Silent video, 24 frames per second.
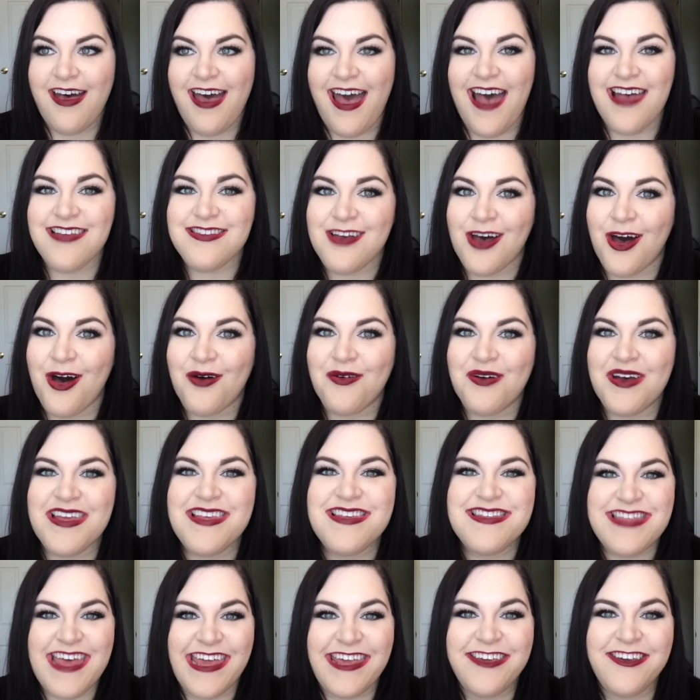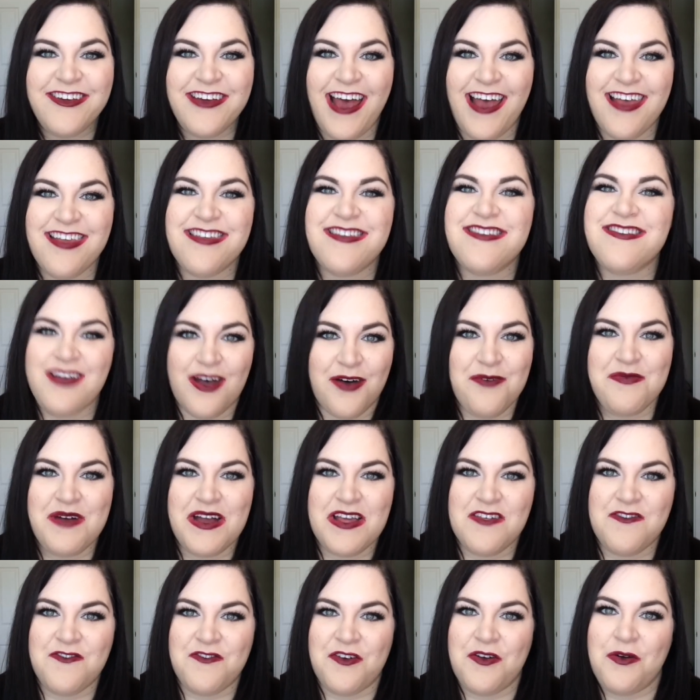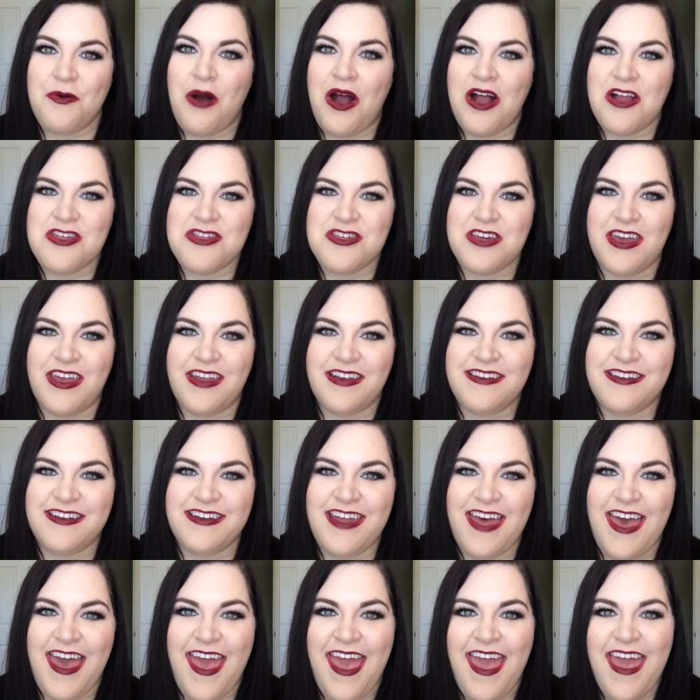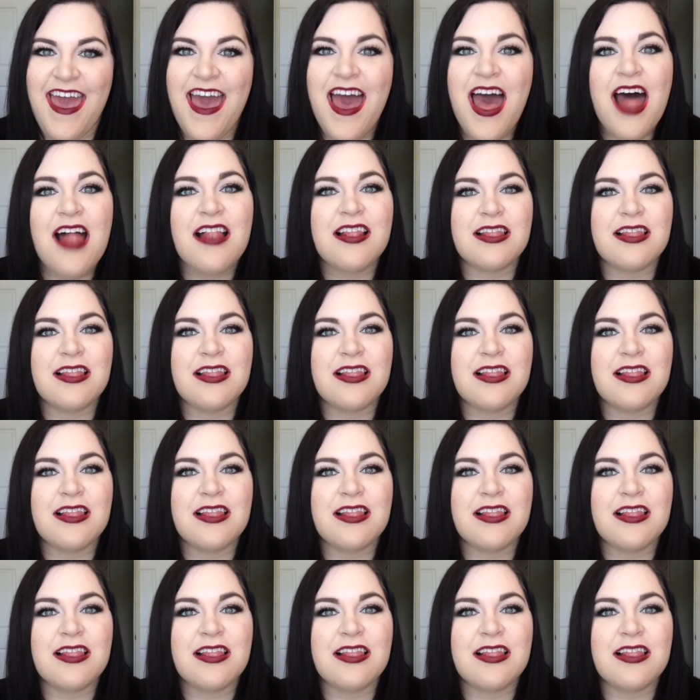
As always, thank you guys so much for watching today.